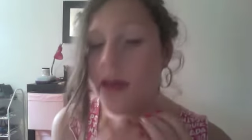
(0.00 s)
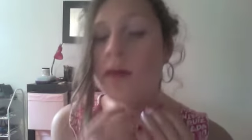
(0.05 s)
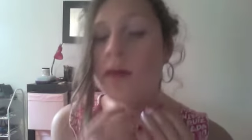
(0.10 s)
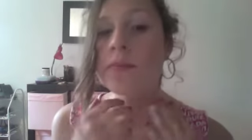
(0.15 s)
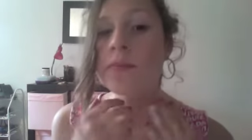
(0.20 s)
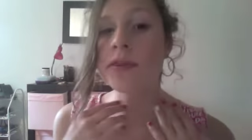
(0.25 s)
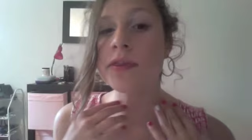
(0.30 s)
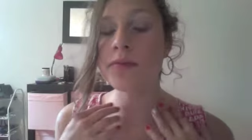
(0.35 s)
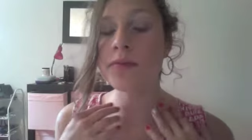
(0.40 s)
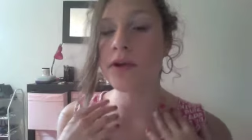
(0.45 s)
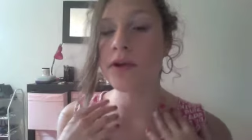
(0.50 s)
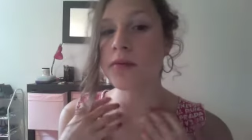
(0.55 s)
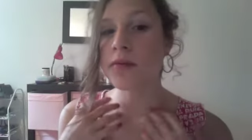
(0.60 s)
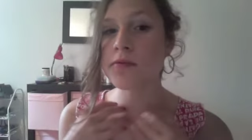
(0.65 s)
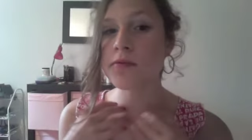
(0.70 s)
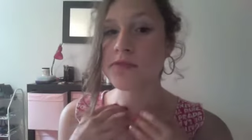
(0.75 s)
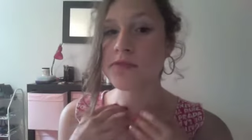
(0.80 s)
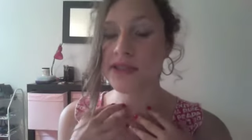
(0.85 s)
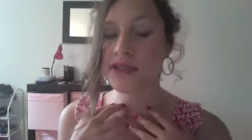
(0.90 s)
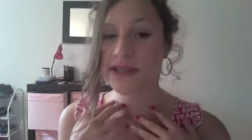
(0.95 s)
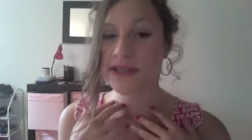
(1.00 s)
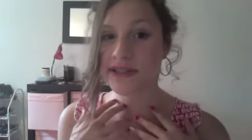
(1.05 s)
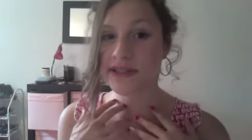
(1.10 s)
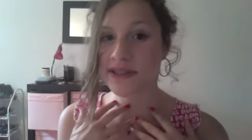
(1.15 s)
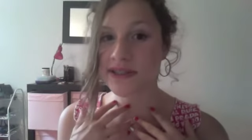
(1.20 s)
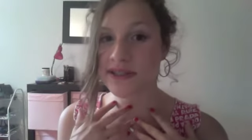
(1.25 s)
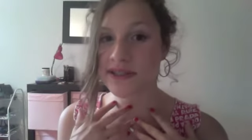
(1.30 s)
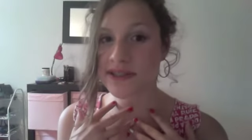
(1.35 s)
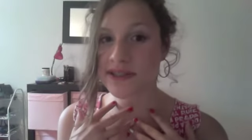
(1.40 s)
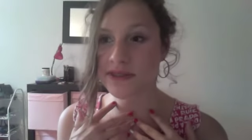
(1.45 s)
But the problem with this
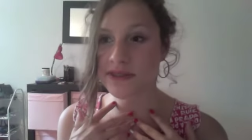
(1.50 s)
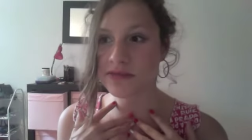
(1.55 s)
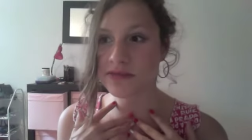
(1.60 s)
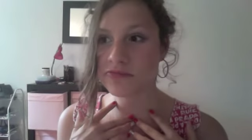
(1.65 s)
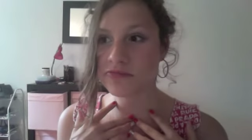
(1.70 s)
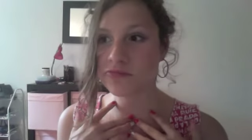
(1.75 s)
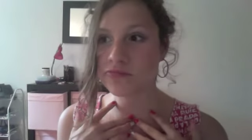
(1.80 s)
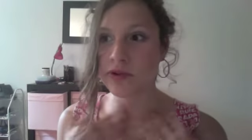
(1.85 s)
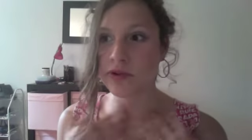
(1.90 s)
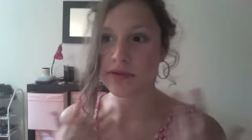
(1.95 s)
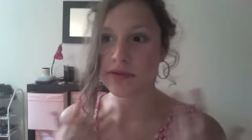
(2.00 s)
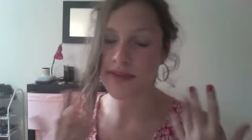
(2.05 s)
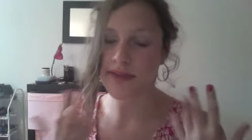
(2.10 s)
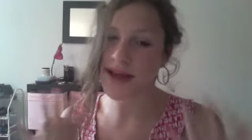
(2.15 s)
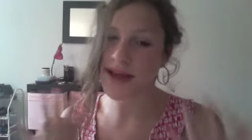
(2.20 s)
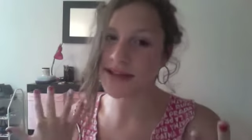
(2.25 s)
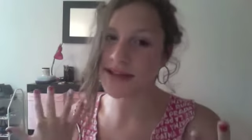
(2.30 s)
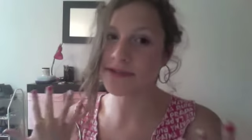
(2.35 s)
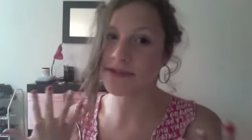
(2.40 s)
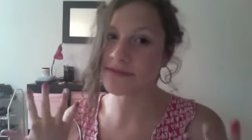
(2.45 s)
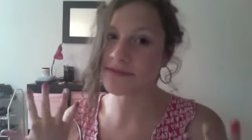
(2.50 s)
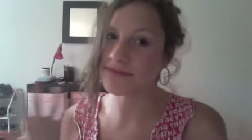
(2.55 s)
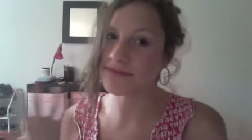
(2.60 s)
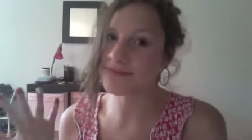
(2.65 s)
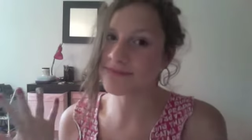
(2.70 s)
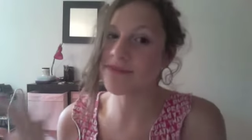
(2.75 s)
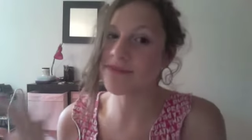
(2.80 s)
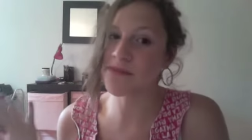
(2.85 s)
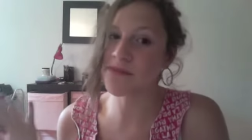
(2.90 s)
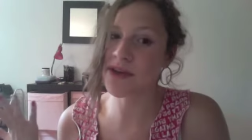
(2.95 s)
is, well, that's
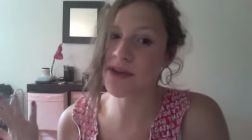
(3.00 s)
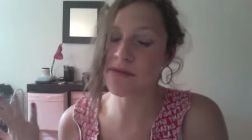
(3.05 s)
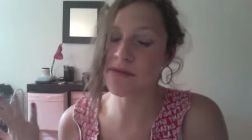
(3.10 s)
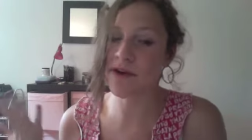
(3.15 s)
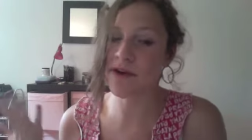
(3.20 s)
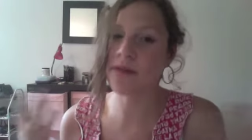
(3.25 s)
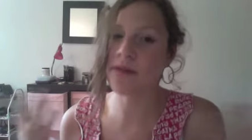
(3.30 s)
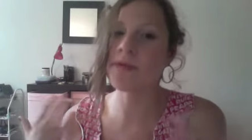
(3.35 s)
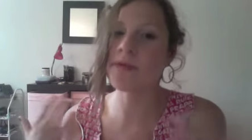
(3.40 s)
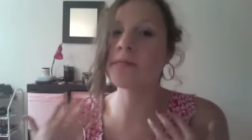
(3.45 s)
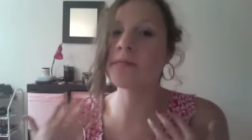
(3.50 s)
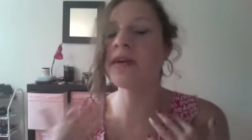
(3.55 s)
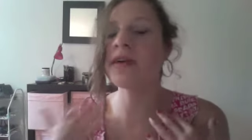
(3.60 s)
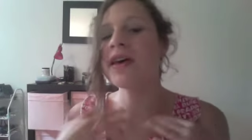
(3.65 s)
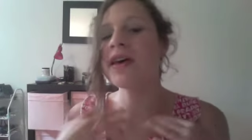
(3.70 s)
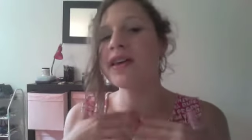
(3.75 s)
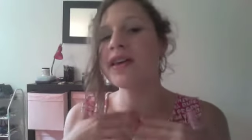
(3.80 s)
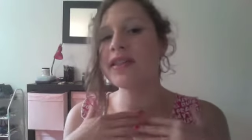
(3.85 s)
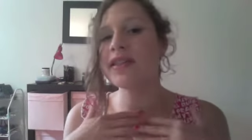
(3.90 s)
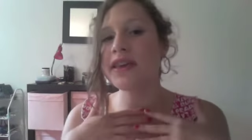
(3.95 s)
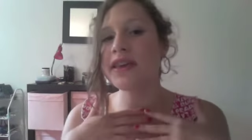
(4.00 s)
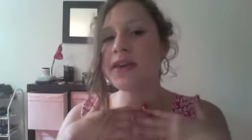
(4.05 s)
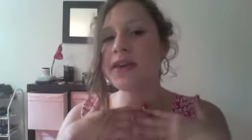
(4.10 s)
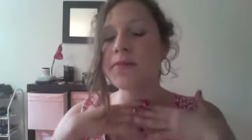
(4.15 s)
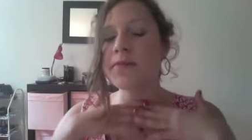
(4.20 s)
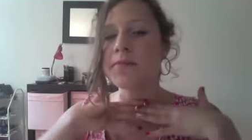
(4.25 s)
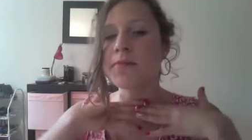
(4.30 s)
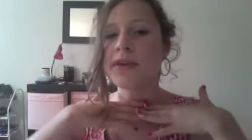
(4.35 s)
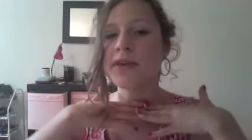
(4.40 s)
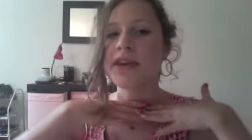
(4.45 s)
the big problem. They keep
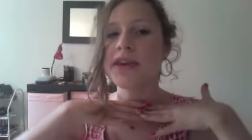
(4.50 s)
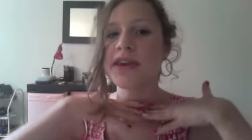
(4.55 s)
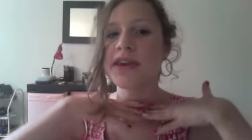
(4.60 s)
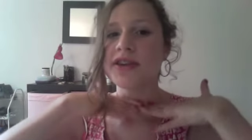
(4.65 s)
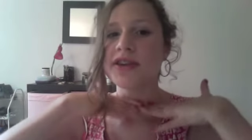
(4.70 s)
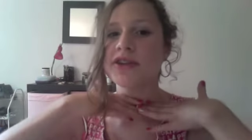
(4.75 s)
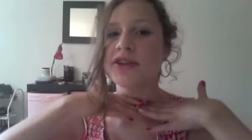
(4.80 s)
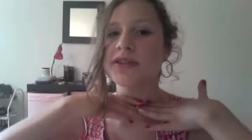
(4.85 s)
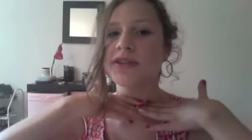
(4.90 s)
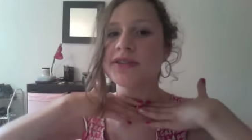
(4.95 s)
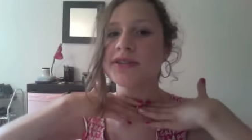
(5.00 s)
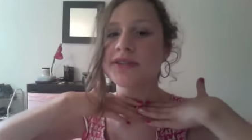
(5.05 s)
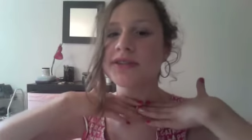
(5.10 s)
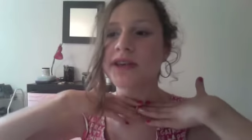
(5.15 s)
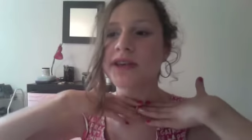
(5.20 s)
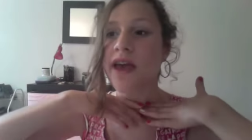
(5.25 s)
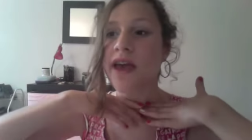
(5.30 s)
them in cages.